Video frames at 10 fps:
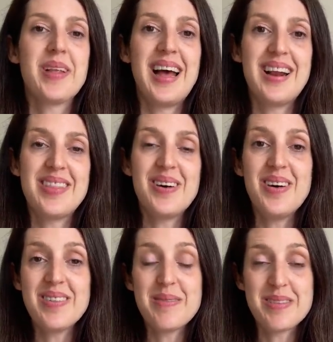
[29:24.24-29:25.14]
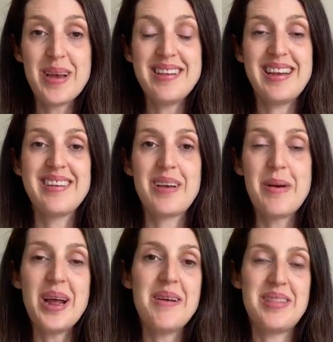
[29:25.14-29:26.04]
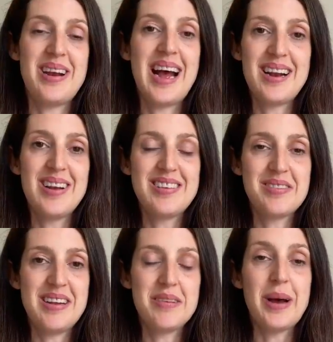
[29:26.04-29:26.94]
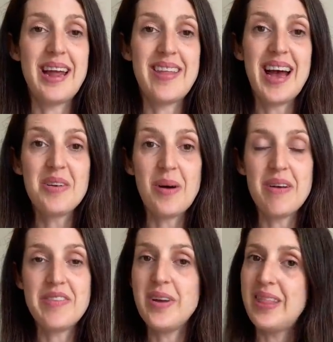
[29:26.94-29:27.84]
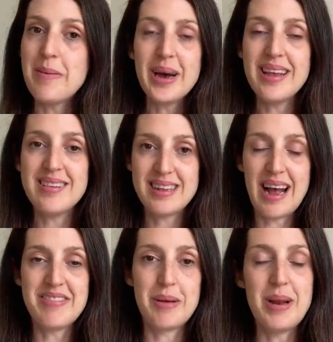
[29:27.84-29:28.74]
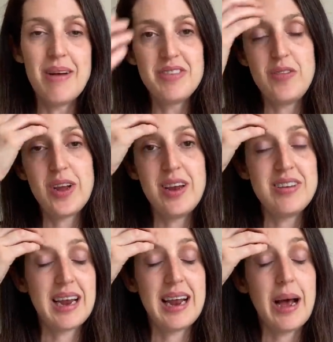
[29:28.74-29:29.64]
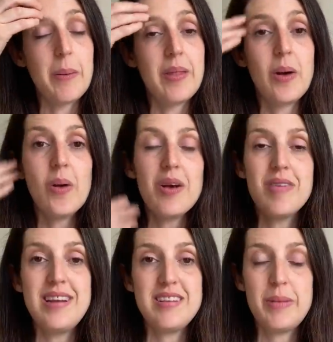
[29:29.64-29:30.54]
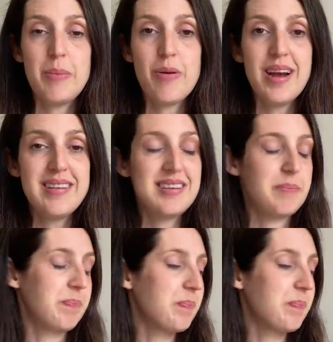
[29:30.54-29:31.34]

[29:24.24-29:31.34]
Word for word: And I thought, oh, that was amazing. So I went over there and had a look straight away and they had quite a few and they might still have some left if you go and check it out. And they were quite reasonably priced.